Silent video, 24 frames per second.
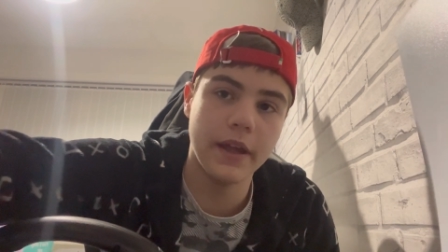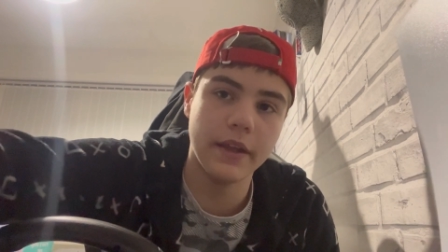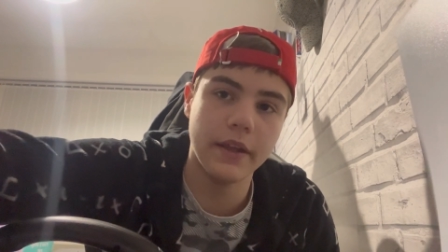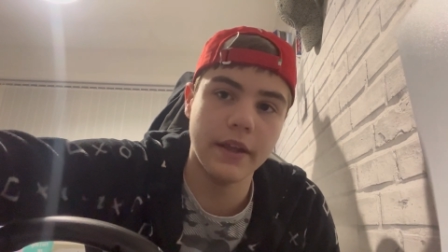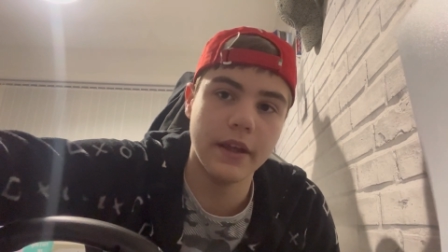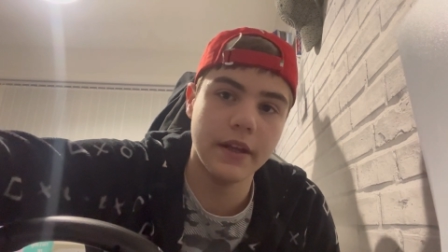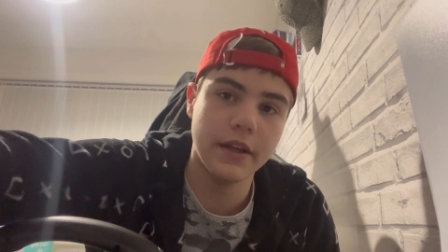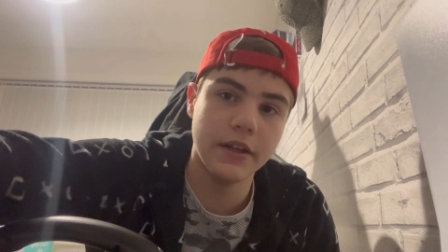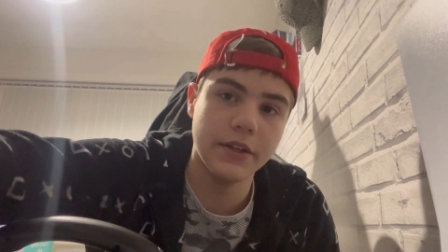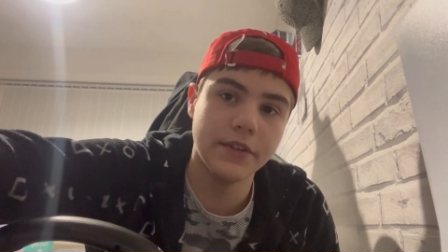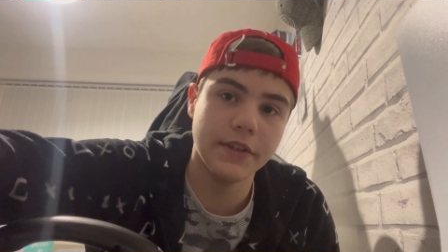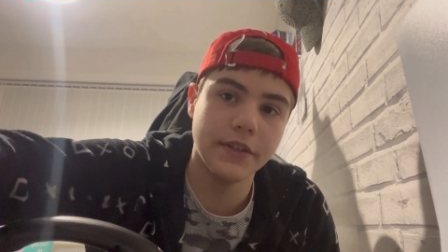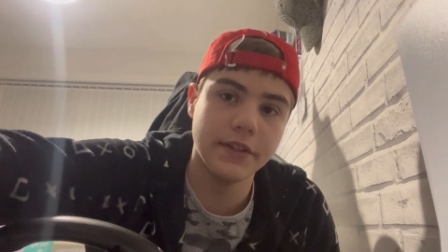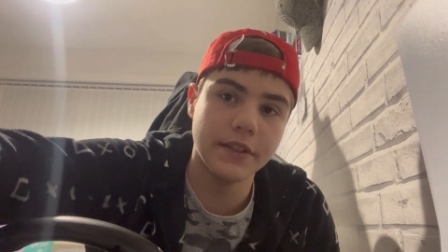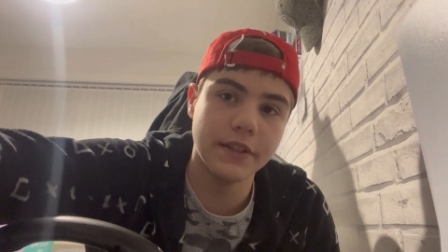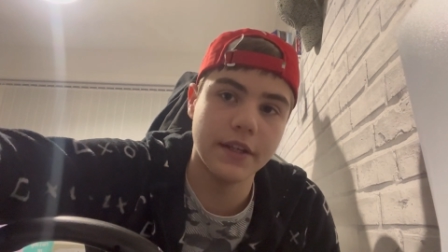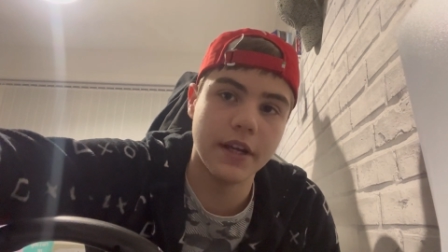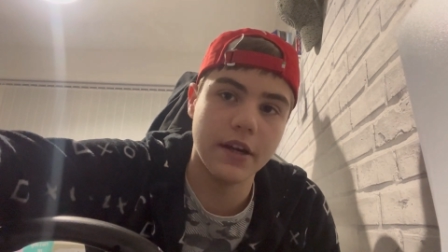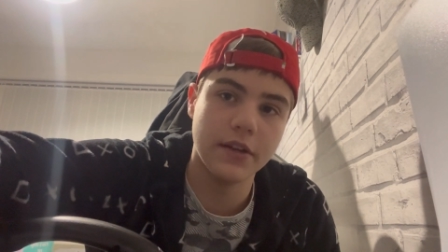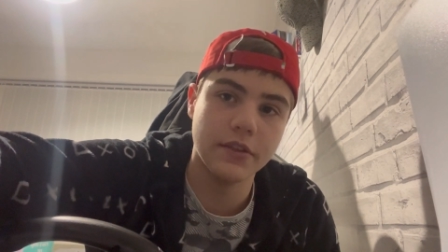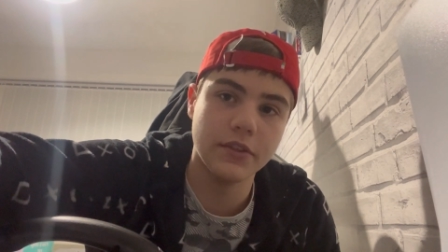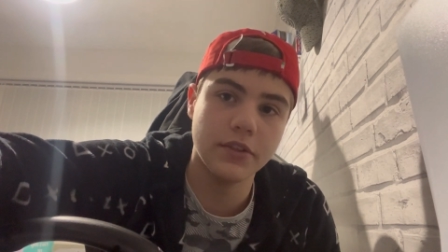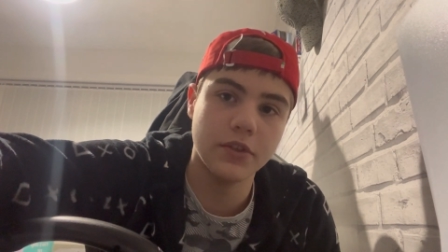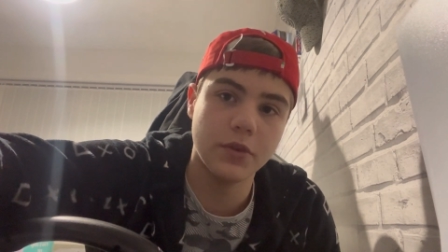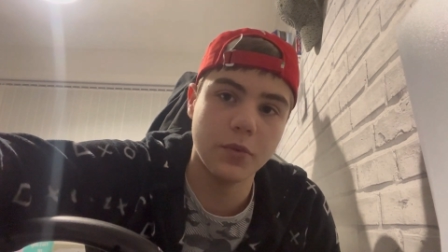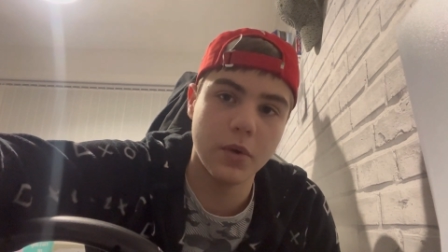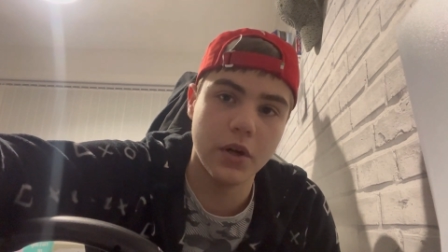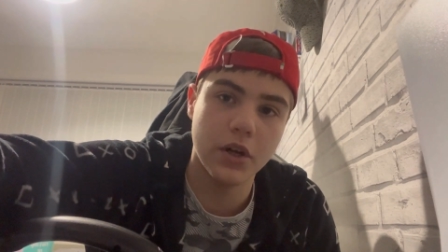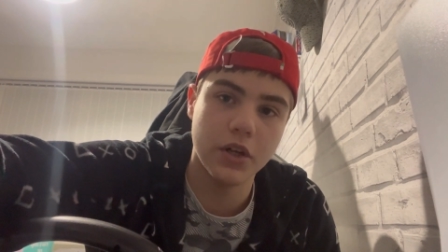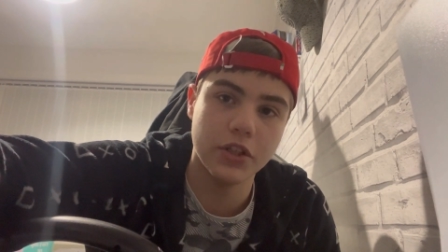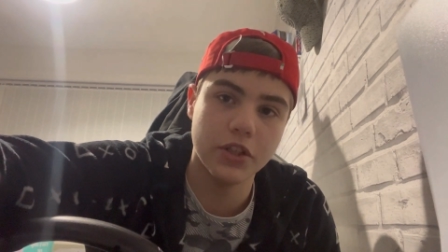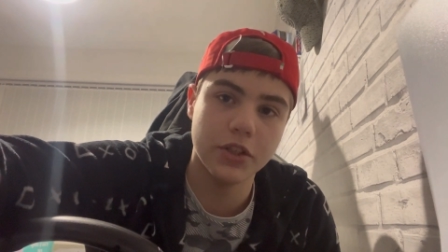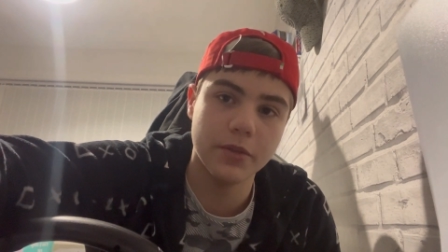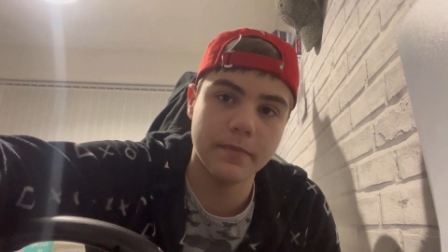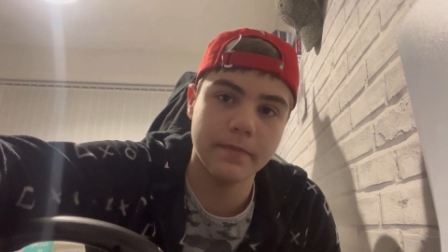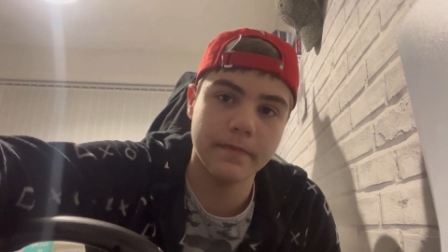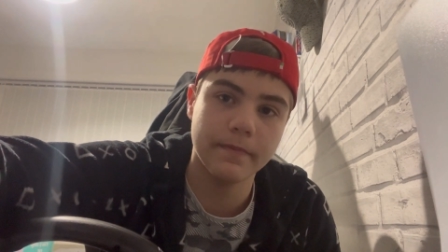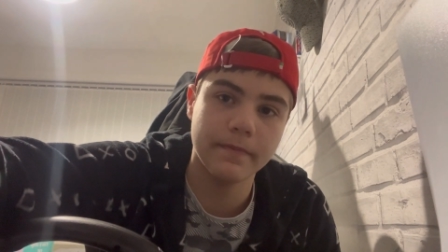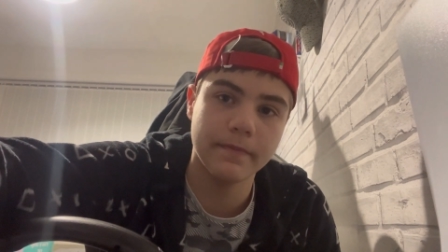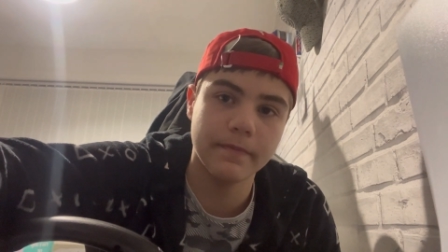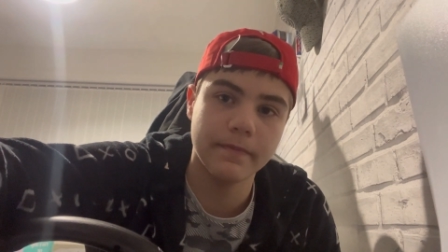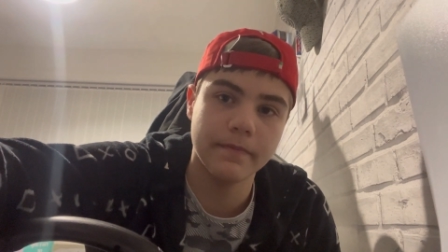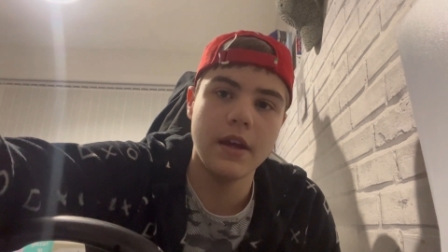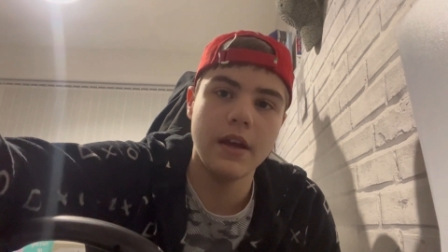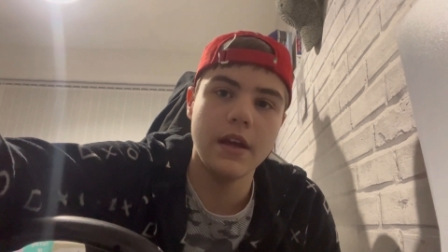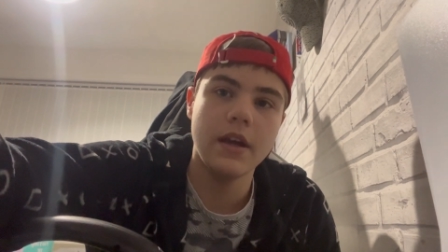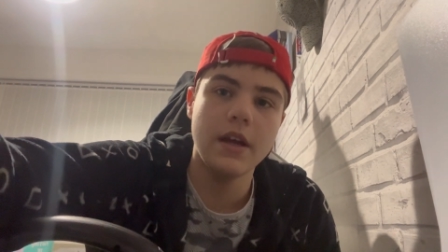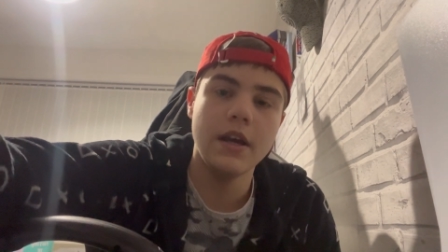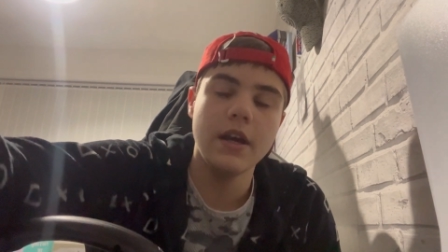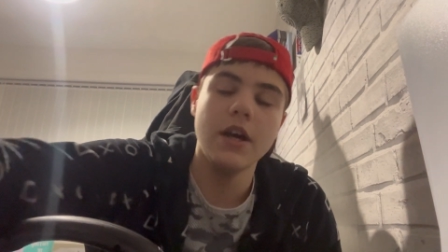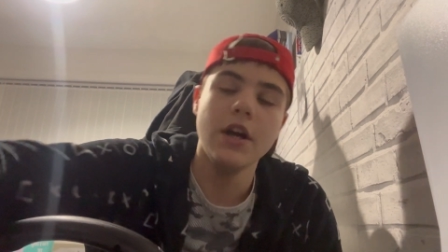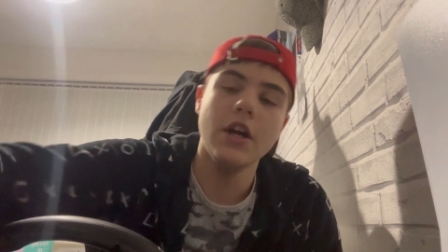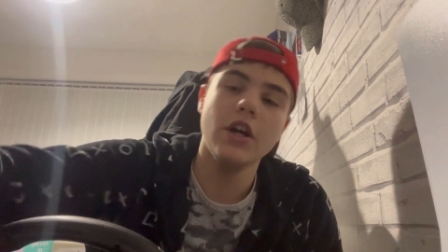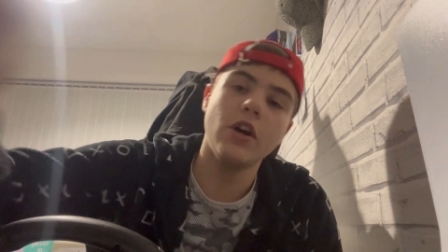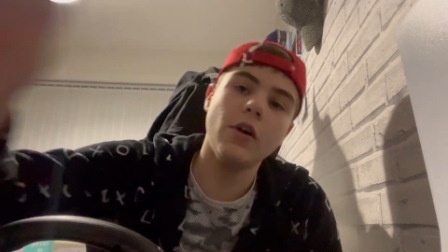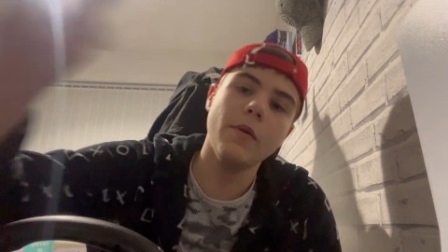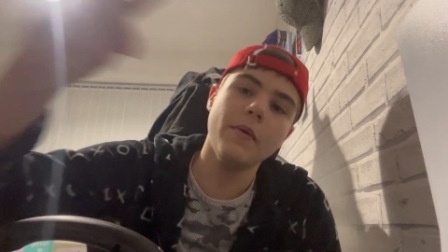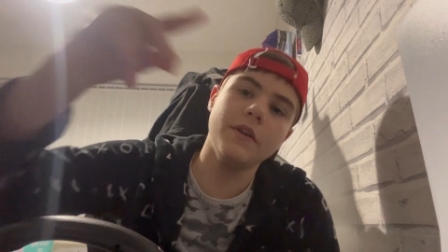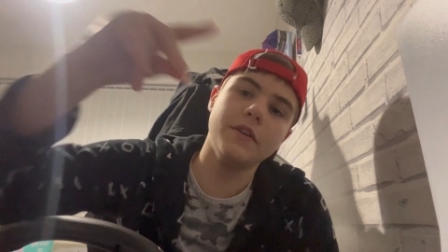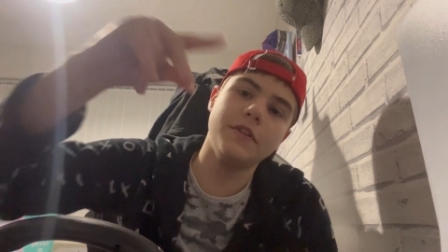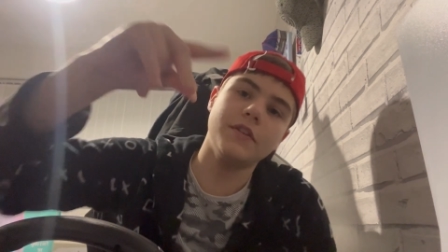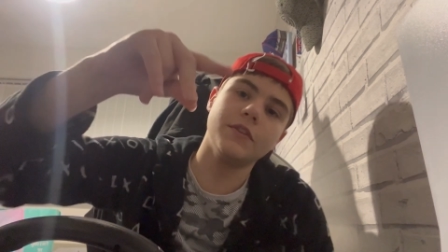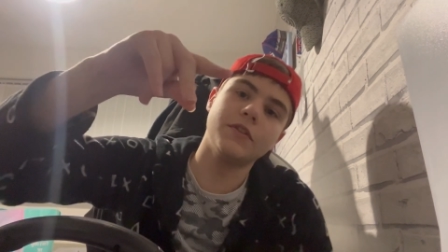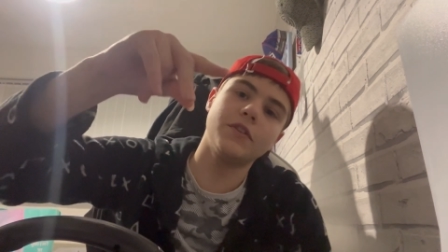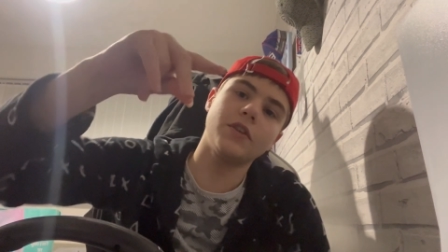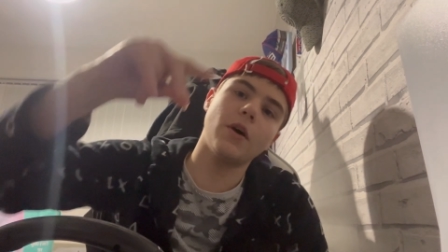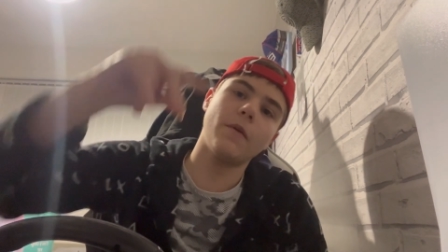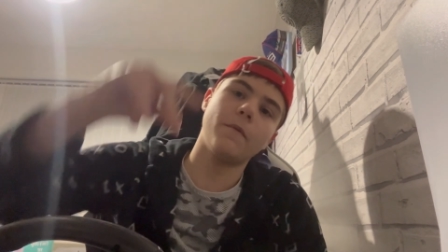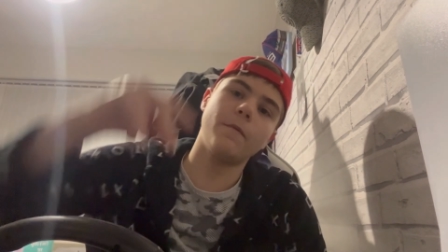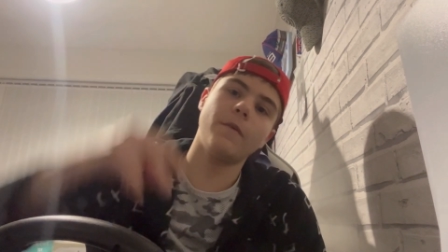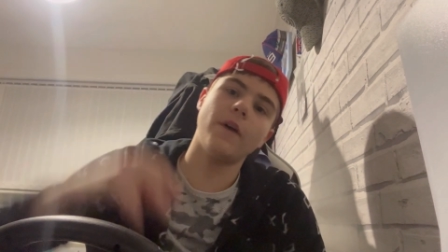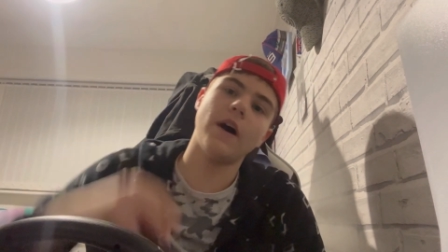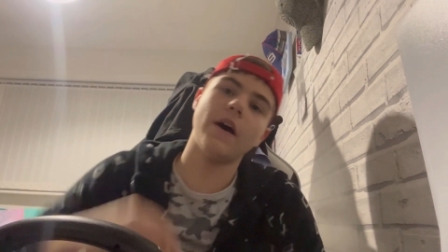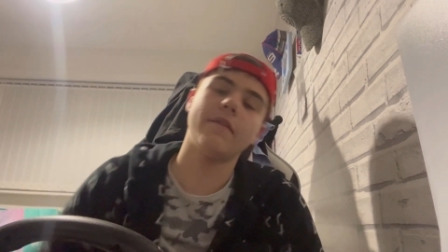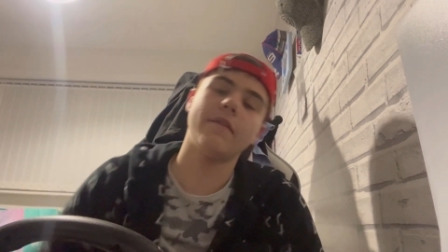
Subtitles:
an interesting character to watch. Coming into the top 5,